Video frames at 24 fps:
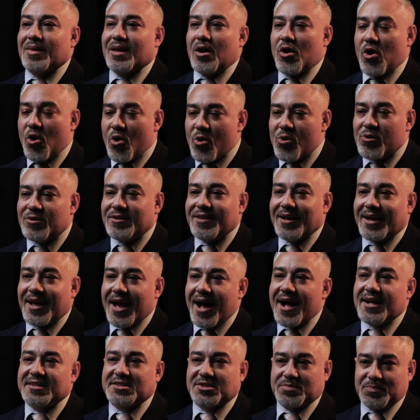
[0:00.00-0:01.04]
heard the
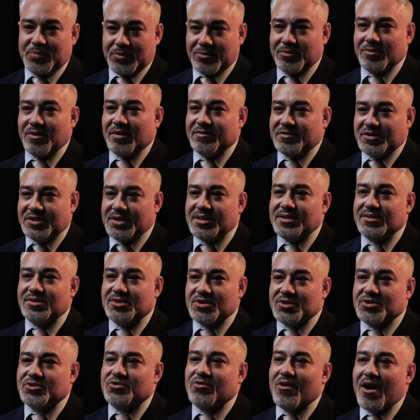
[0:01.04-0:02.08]
gospel of
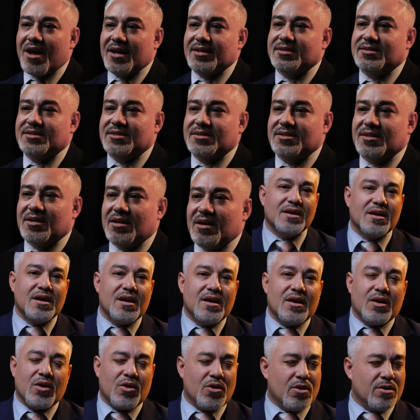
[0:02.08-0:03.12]
Jesus Christ,
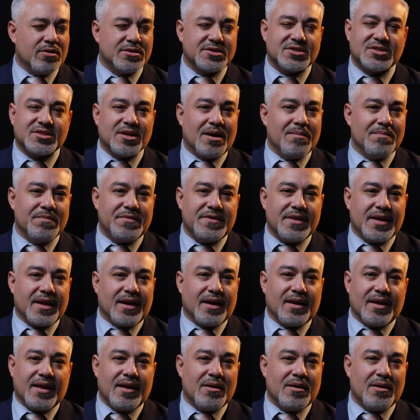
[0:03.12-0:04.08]
heard something.